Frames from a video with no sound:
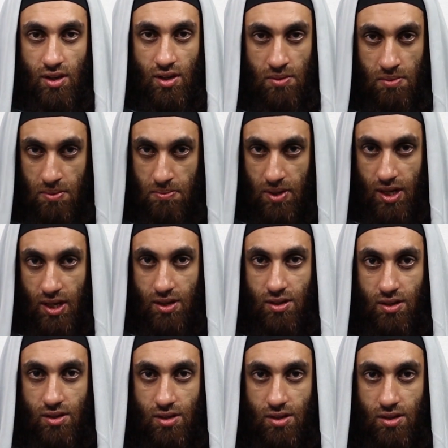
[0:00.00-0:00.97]

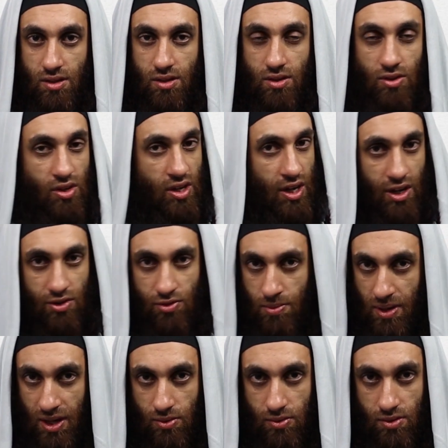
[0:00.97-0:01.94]
remember, you cannot
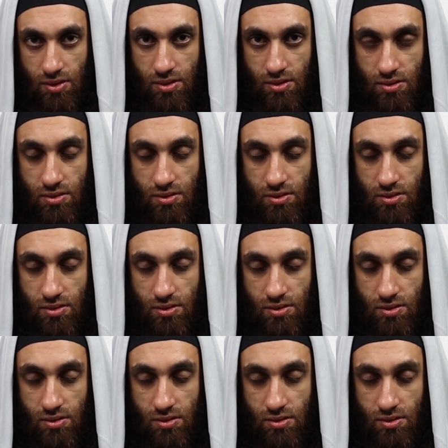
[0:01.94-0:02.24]
rebel.